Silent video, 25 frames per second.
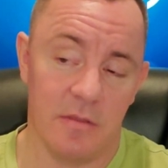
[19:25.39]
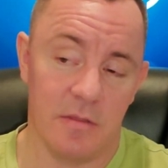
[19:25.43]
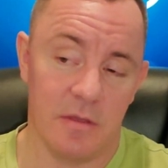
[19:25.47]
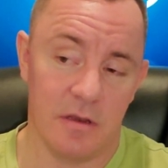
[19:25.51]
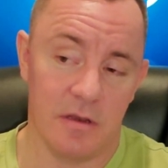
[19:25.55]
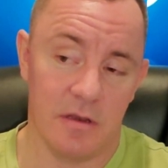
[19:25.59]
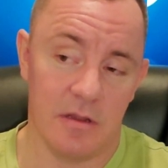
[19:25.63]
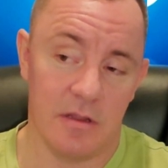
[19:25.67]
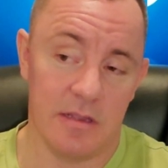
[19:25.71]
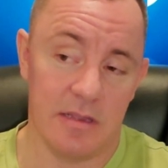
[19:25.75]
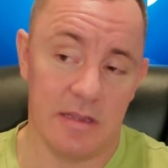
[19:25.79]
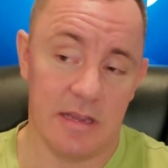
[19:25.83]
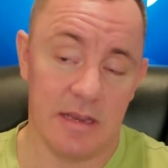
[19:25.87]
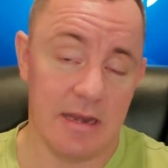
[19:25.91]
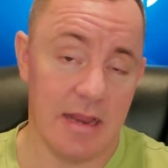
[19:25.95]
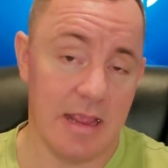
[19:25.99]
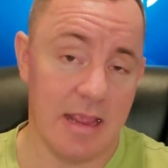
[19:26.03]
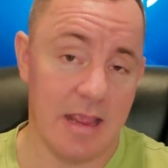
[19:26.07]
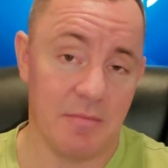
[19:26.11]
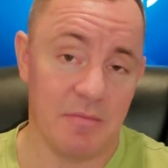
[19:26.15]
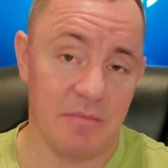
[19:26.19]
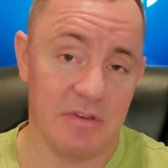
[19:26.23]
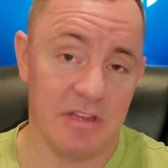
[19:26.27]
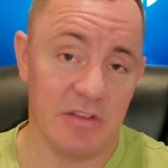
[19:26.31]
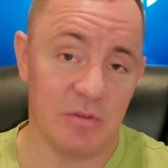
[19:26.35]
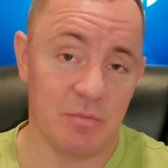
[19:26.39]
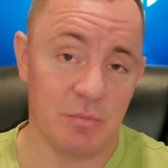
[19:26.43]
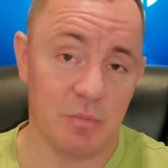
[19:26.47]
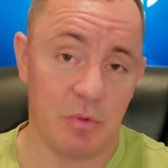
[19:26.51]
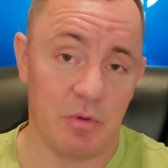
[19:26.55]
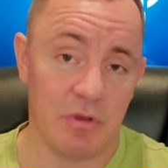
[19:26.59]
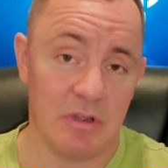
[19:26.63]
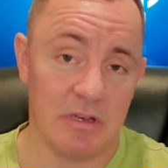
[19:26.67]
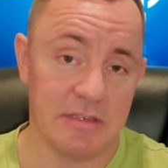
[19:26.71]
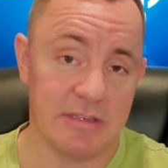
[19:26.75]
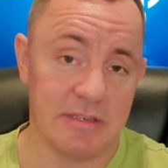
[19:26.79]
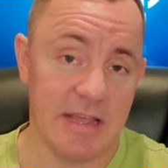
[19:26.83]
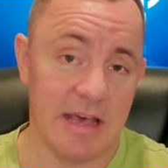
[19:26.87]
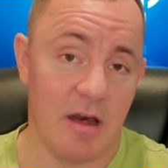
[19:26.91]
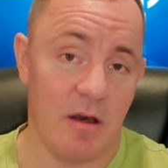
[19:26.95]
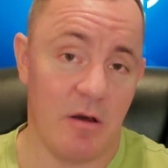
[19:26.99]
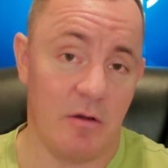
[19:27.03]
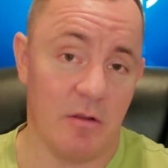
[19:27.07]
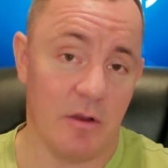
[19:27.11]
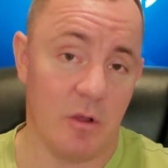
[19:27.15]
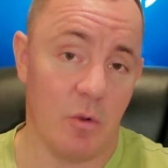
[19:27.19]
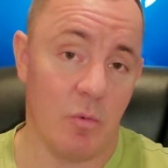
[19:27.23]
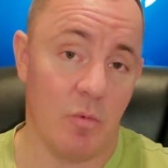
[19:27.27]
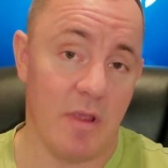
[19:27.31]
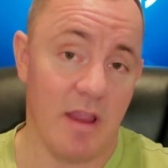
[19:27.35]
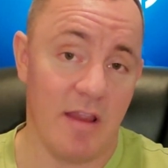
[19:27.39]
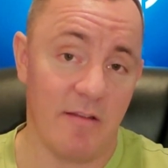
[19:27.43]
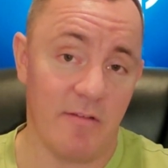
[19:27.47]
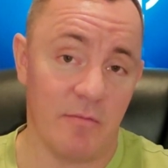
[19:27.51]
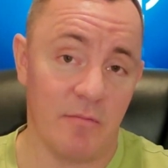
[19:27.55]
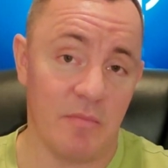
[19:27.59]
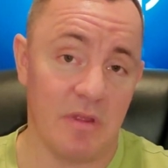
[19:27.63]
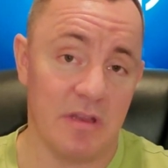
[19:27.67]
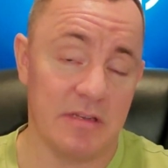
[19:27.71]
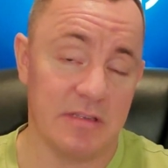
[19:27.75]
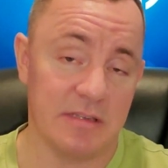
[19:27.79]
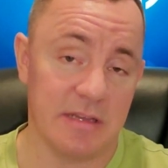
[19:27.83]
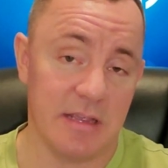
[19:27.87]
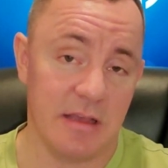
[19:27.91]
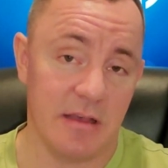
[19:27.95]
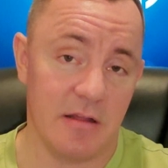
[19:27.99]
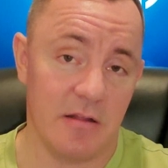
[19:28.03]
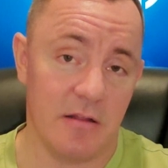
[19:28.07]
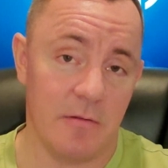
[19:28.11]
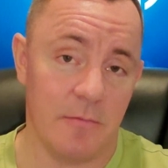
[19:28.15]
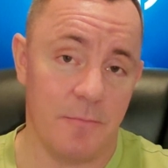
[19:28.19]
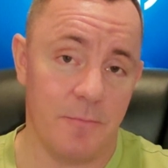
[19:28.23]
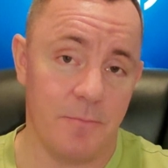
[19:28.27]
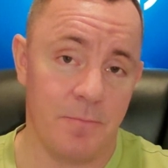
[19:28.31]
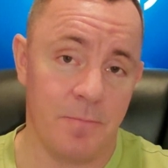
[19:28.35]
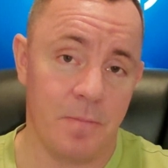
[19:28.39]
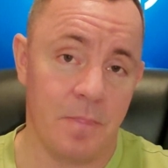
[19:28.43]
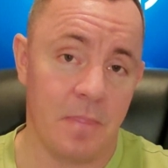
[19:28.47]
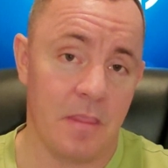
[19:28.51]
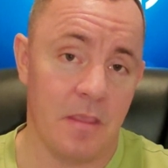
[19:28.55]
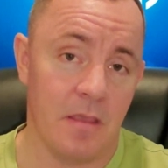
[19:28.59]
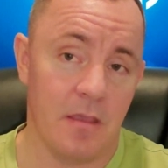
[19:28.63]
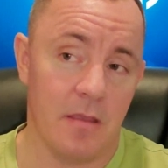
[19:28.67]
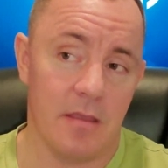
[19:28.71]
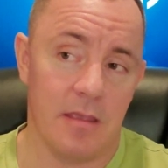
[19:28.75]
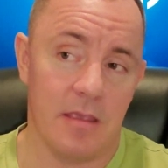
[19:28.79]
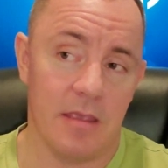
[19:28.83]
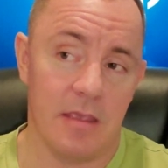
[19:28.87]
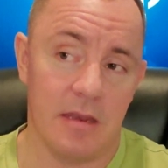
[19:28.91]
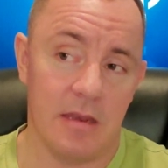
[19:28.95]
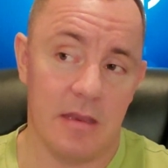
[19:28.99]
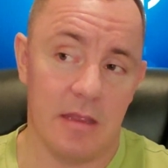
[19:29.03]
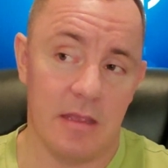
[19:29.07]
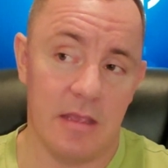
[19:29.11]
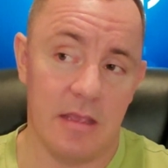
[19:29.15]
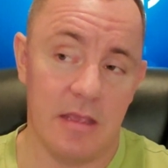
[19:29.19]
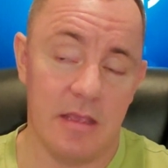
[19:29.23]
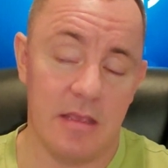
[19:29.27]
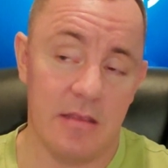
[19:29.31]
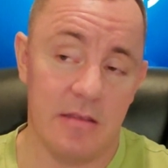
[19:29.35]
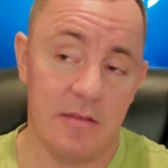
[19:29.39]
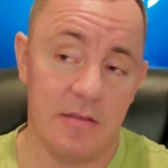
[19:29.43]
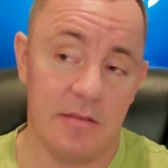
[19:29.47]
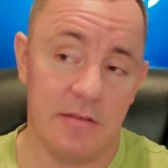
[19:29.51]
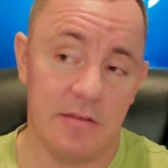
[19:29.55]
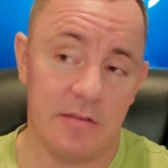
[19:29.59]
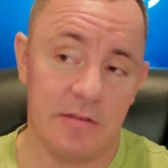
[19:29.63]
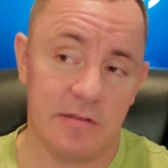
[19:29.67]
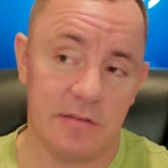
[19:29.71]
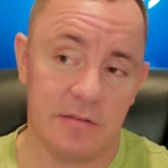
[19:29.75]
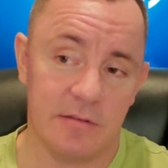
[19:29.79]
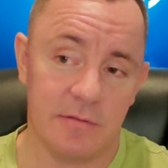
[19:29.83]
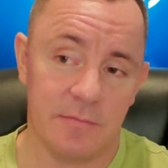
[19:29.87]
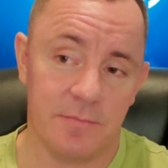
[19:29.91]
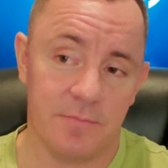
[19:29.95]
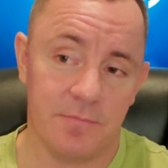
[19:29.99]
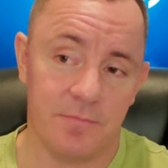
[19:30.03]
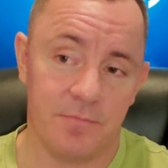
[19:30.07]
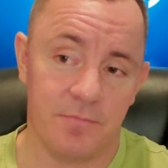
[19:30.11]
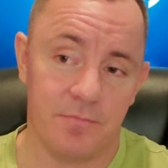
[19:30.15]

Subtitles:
that, again, AMD is pulling talent away from Intel. It is